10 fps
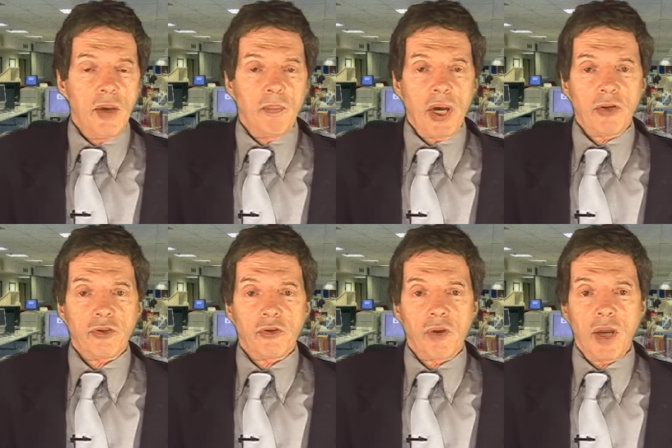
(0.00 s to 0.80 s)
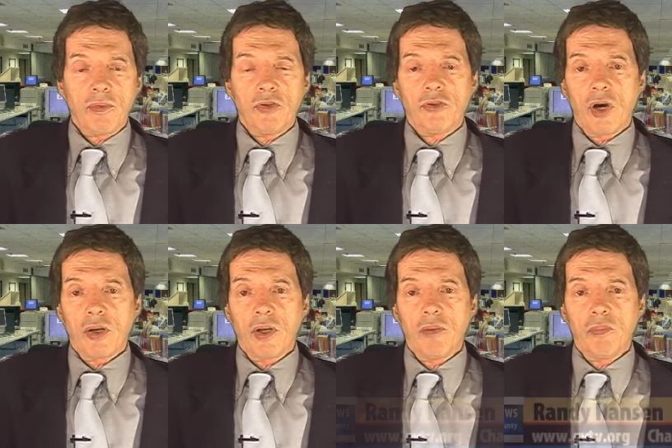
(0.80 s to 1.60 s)
Patterson grabbed his
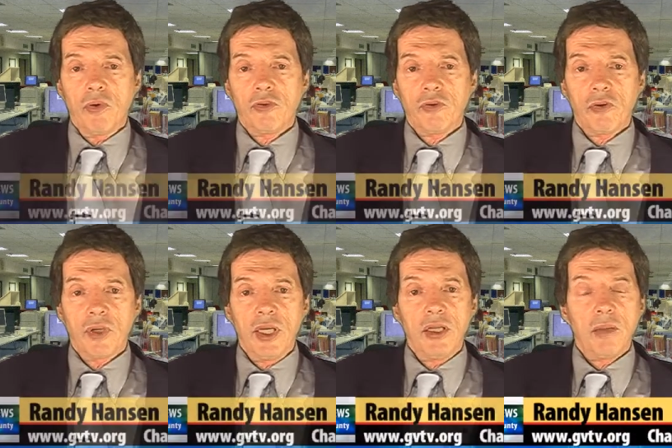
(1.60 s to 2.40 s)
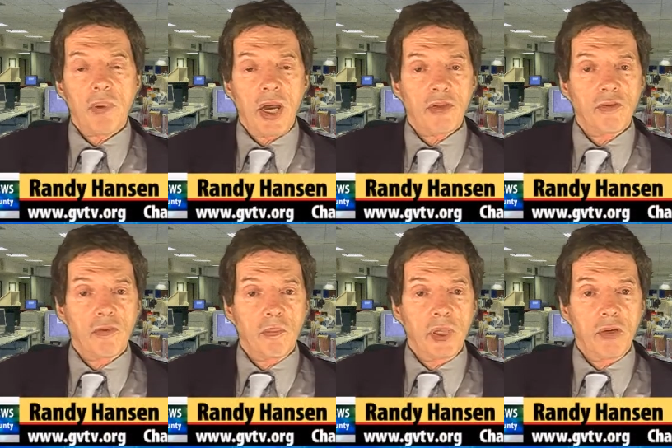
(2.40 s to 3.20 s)
daughter and pushed her in the path
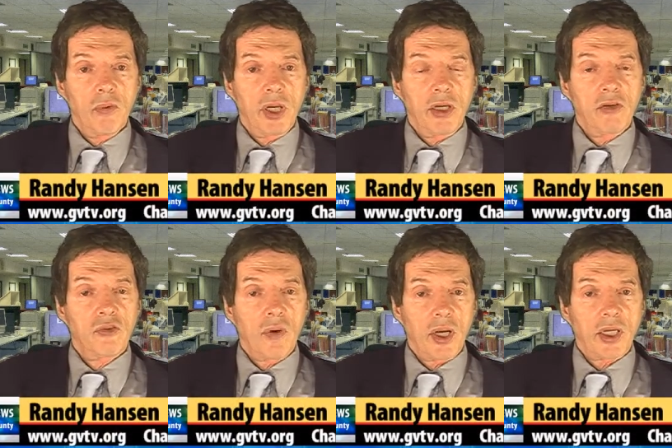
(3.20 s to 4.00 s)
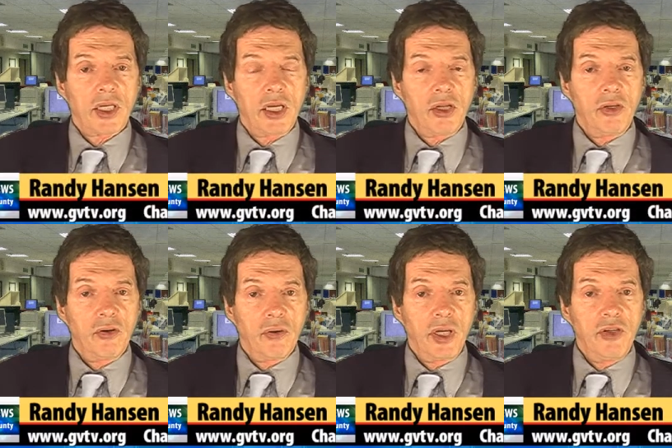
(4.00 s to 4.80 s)
of a big rig truck, killing
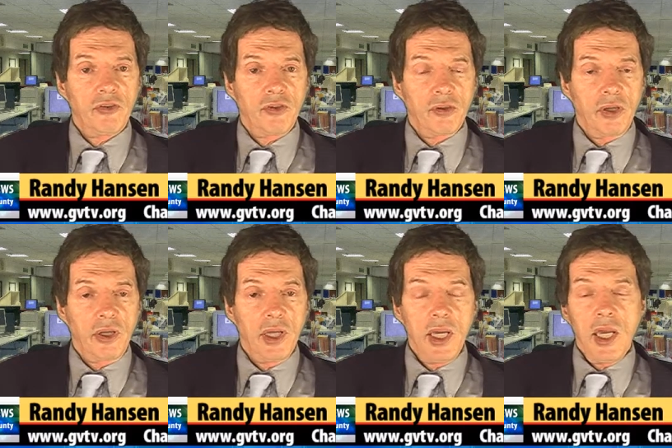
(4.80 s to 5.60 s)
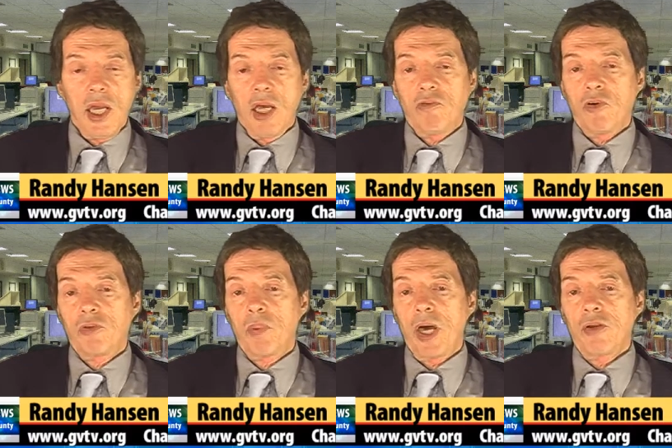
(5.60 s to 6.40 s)
her instantly.
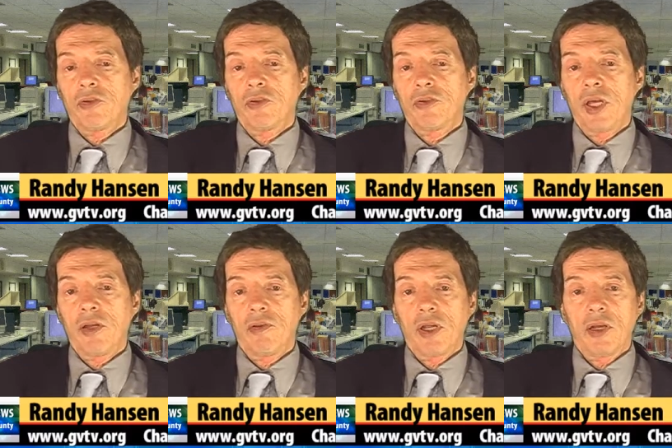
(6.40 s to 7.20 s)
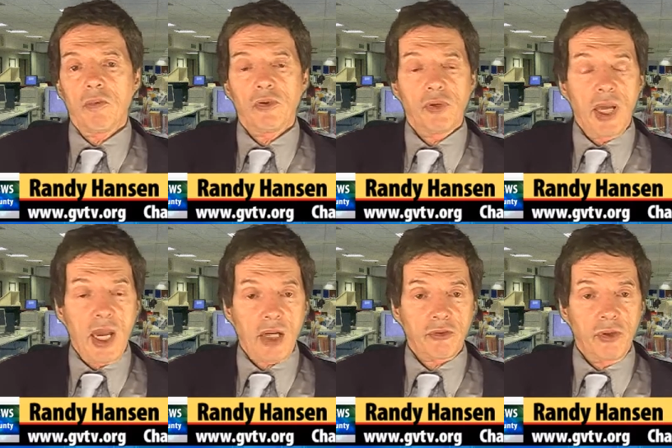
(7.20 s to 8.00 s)
First, Patterson stated that it was an
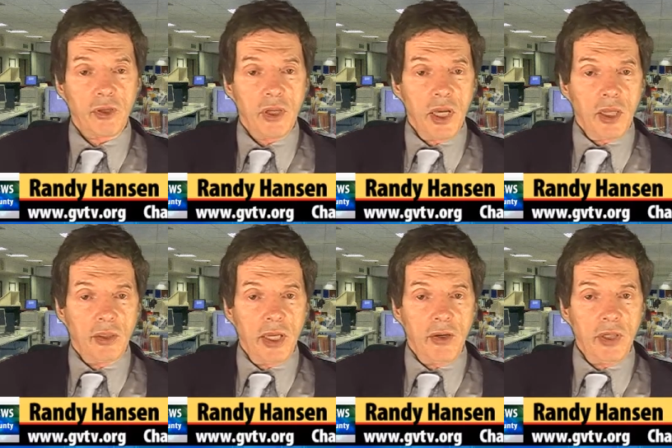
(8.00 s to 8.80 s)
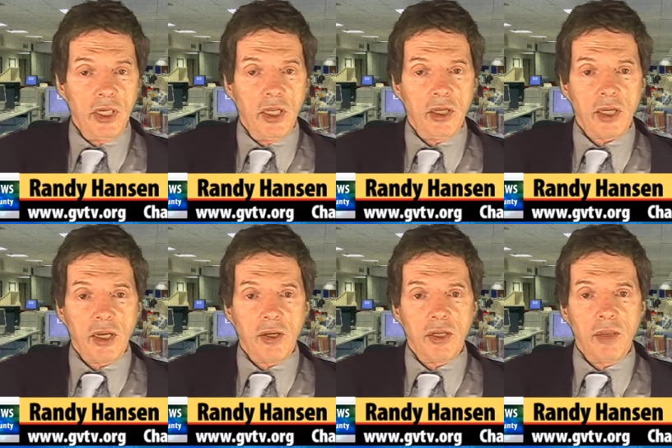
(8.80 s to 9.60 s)
accident. Later, he
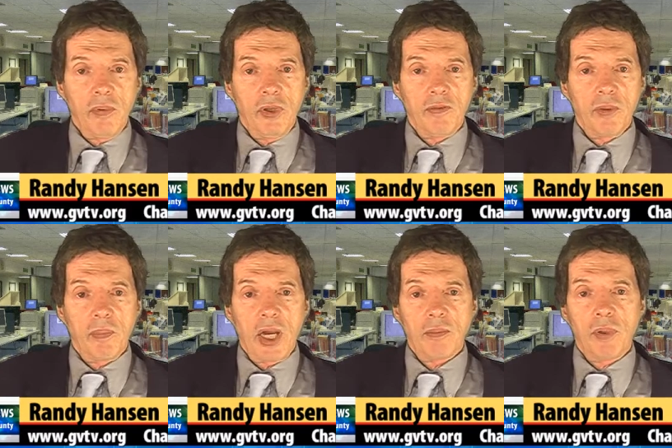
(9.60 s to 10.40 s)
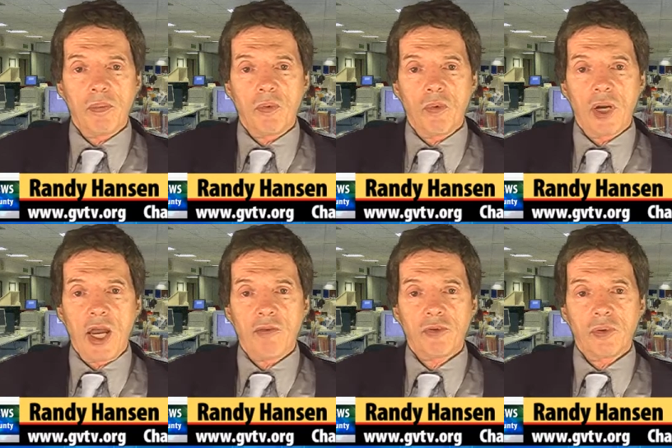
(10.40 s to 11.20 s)
indicated he believed that bad people were
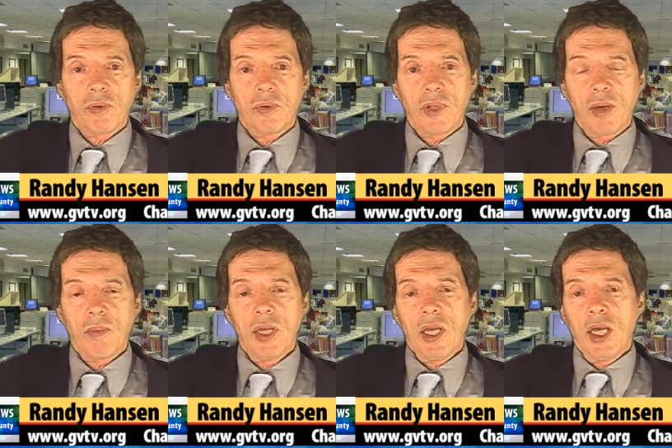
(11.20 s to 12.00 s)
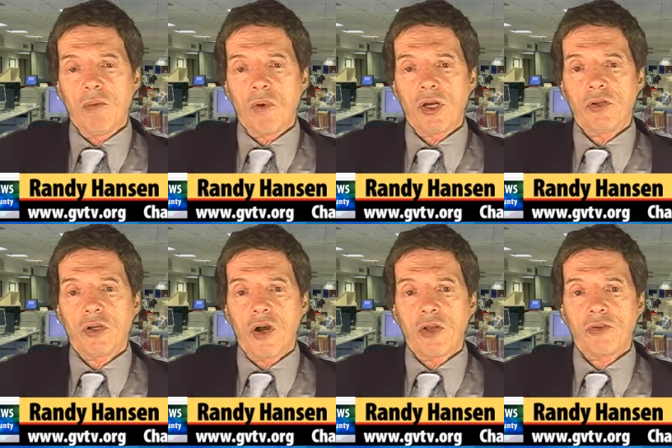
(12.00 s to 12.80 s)
after them and wanted to
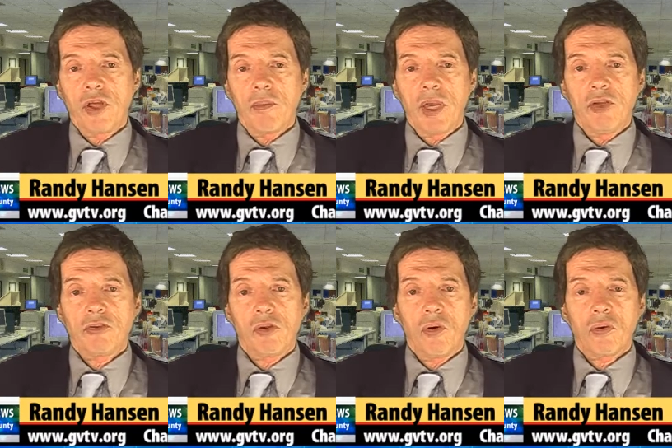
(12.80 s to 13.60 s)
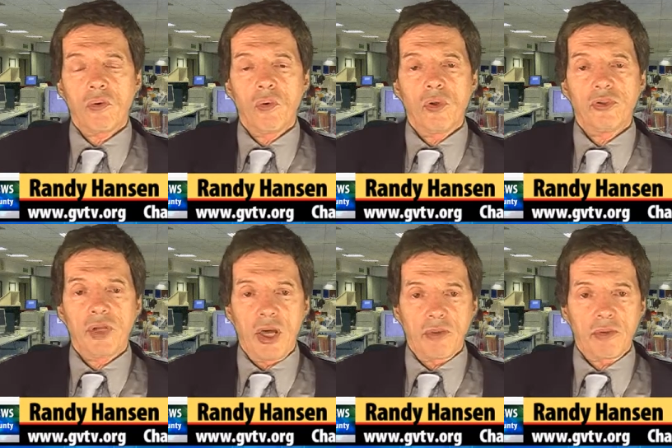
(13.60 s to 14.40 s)
cause them a slow, cruel
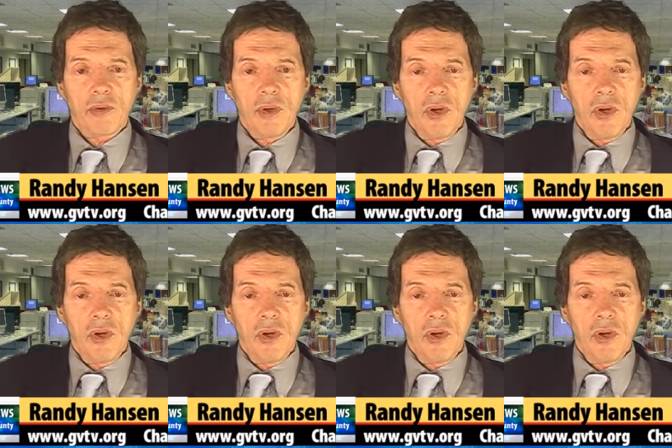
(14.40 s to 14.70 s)
death.